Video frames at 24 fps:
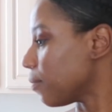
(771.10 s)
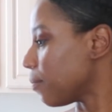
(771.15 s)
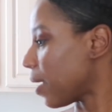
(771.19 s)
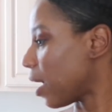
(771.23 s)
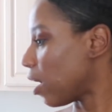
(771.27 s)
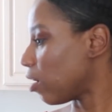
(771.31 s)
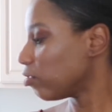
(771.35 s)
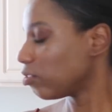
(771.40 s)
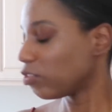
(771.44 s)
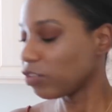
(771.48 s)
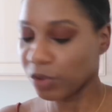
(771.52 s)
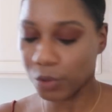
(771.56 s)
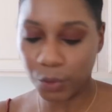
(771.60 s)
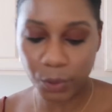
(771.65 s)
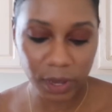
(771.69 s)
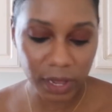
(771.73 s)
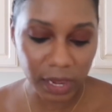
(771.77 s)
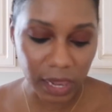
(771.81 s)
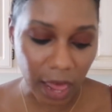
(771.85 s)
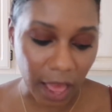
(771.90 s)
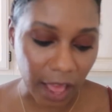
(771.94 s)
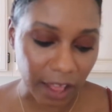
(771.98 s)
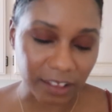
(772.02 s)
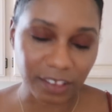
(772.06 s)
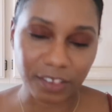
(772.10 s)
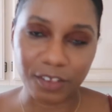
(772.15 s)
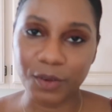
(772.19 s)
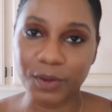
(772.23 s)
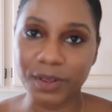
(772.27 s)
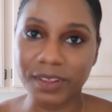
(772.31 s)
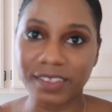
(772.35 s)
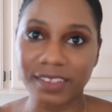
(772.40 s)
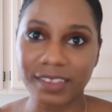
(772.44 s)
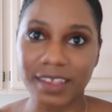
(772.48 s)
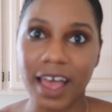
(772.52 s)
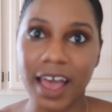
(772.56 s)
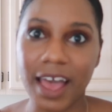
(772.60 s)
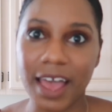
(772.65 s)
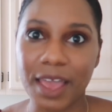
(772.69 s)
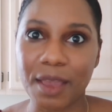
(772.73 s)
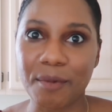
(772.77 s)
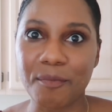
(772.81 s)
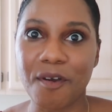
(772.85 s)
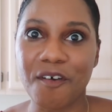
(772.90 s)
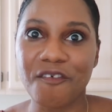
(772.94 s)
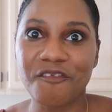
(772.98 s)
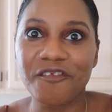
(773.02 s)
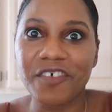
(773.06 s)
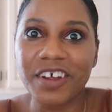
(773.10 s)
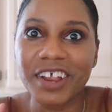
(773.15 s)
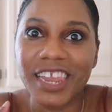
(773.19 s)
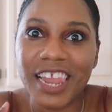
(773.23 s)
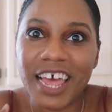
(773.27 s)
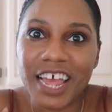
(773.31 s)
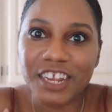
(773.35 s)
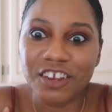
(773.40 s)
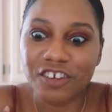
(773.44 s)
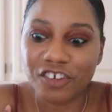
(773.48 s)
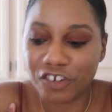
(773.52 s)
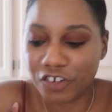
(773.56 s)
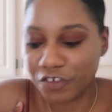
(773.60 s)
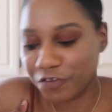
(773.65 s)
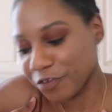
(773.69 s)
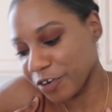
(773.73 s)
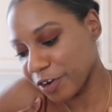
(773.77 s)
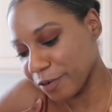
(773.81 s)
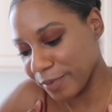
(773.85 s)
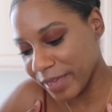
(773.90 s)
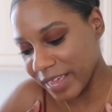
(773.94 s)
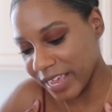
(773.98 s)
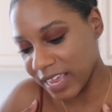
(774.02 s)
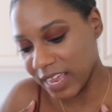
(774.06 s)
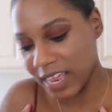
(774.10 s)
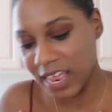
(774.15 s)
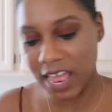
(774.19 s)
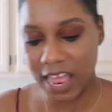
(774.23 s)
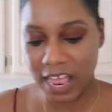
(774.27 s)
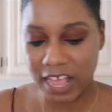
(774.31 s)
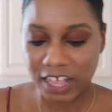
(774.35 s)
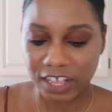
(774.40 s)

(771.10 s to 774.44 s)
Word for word: about two o'clock so it's time for lunch for me.